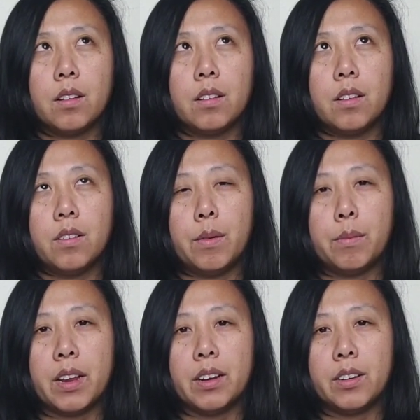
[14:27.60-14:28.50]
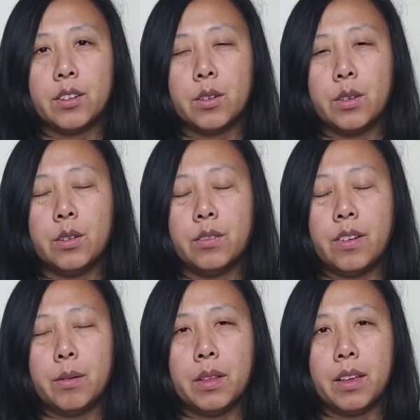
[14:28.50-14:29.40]
if I'm kind of in a hurry or if
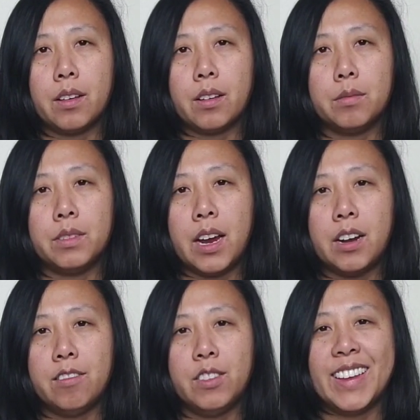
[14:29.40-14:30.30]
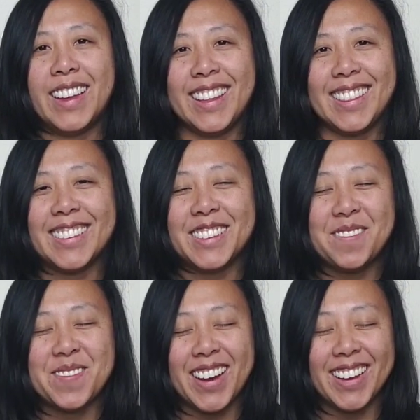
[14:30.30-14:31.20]
I'm like tired of looking at the same
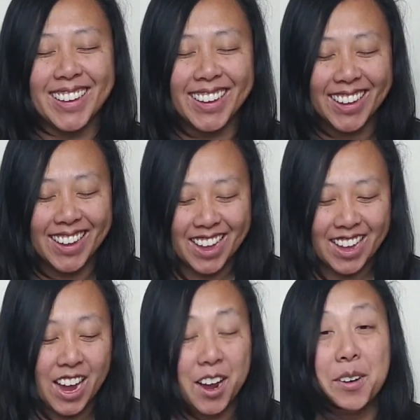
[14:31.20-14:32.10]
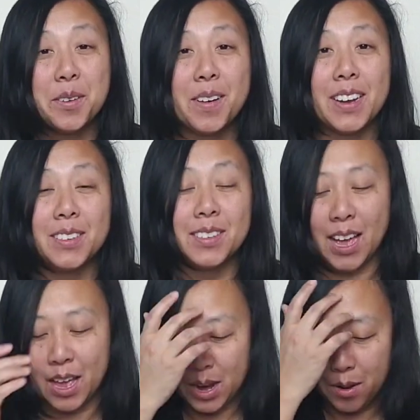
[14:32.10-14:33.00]
rack. I don't know why I do that
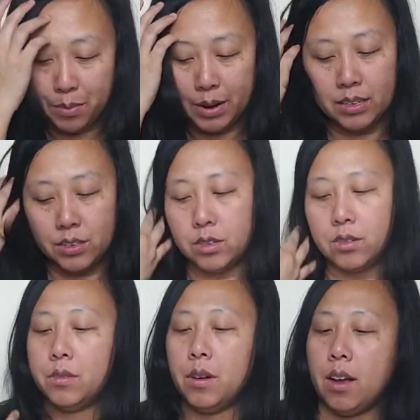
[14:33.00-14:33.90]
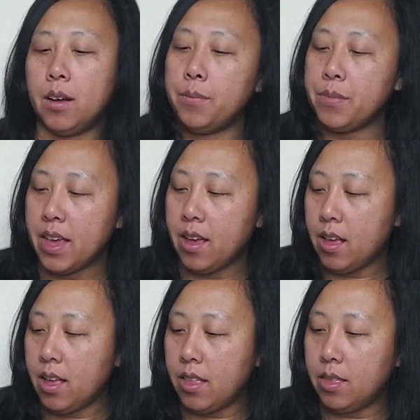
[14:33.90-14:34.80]
but I do. Um,
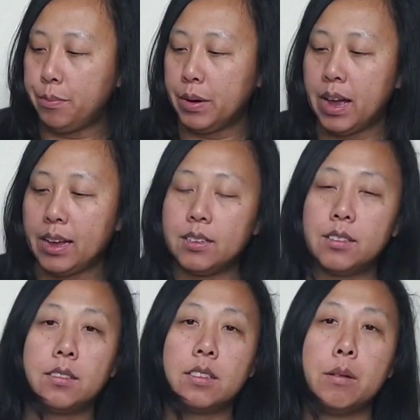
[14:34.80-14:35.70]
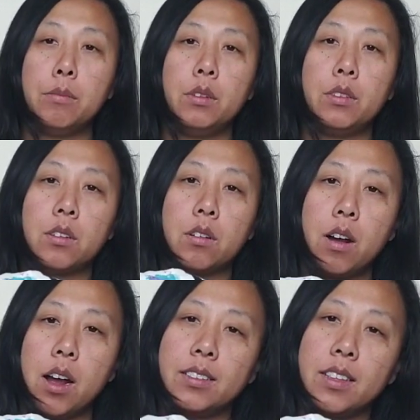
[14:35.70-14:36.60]
but I stumbled
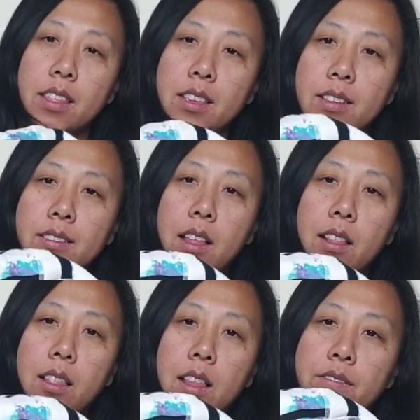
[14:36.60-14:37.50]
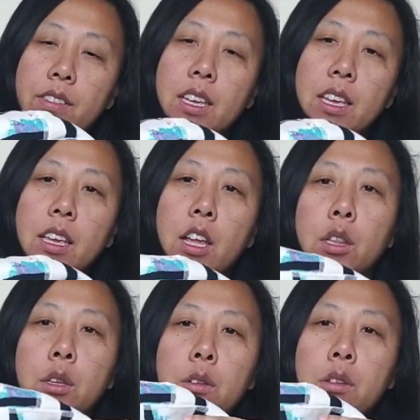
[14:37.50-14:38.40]
across this lovely
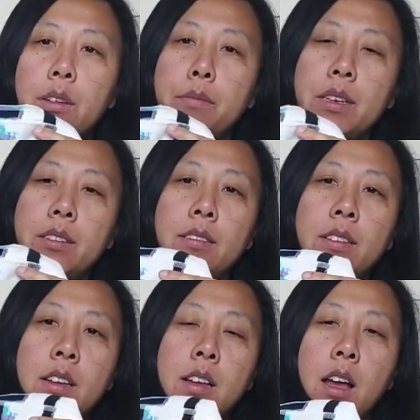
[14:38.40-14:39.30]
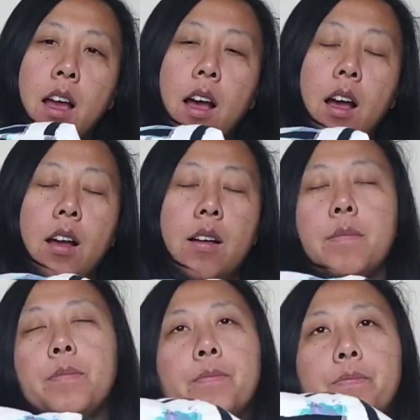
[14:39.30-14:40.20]
Lululemon. Um,
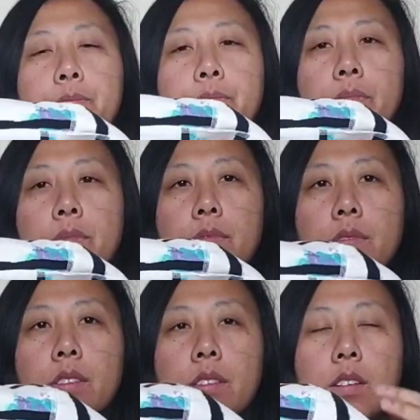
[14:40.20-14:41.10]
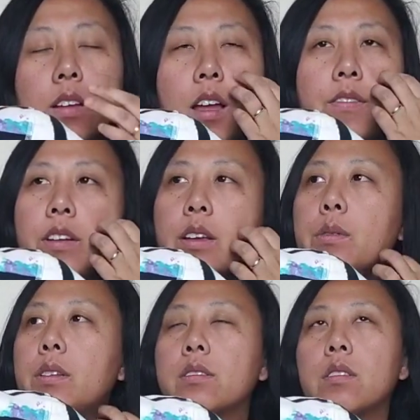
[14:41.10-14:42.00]
I forget what
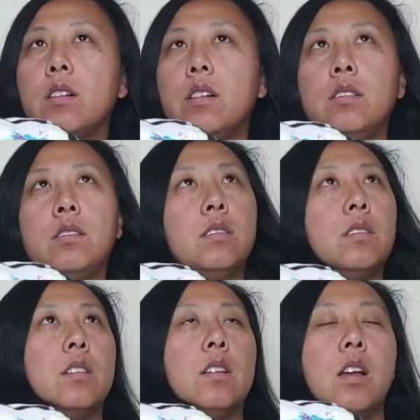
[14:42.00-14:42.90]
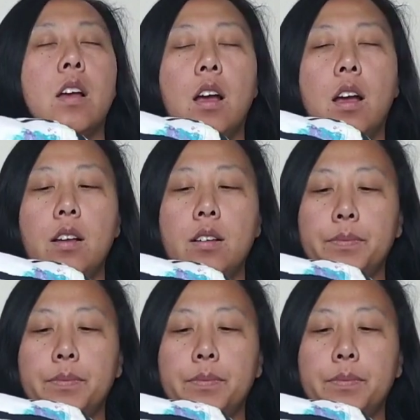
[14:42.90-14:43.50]
it's called, um,